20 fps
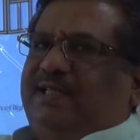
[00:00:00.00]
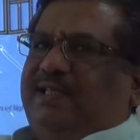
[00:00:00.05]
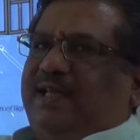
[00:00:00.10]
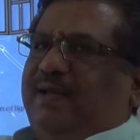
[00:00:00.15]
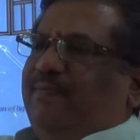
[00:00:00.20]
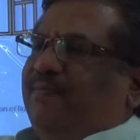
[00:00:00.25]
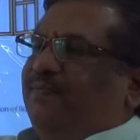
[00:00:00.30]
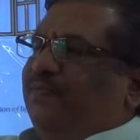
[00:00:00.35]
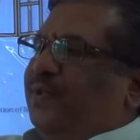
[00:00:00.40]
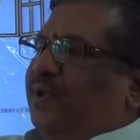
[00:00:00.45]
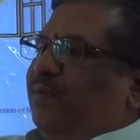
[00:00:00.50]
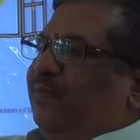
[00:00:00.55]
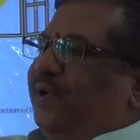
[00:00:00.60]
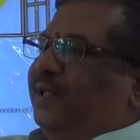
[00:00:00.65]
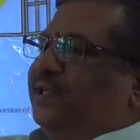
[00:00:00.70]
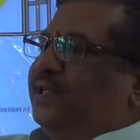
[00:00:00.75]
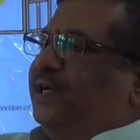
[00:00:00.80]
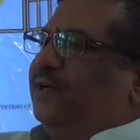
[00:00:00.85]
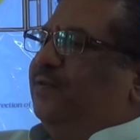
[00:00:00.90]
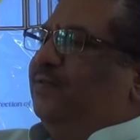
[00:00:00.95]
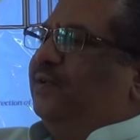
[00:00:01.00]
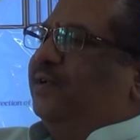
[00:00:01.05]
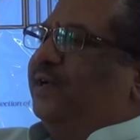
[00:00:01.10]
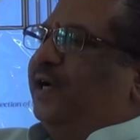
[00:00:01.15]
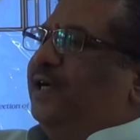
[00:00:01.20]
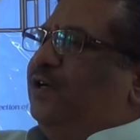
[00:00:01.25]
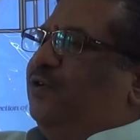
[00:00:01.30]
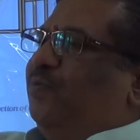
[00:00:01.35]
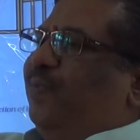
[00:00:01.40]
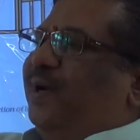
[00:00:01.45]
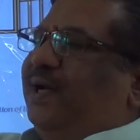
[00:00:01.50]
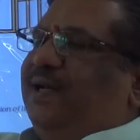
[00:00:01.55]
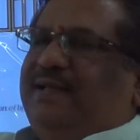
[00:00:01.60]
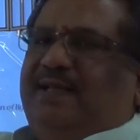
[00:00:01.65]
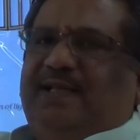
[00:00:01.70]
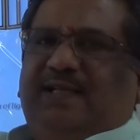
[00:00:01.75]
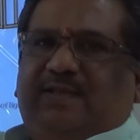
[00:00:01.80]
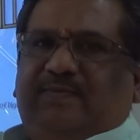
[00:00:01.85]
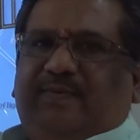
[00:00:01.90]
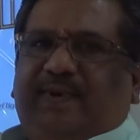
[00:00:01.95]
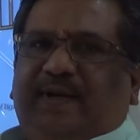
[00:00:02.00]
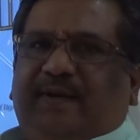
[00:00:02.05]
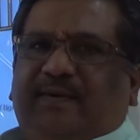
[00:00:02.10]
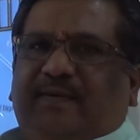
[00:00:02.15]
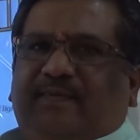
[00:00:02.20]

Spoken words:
same, means it will try to bend this way.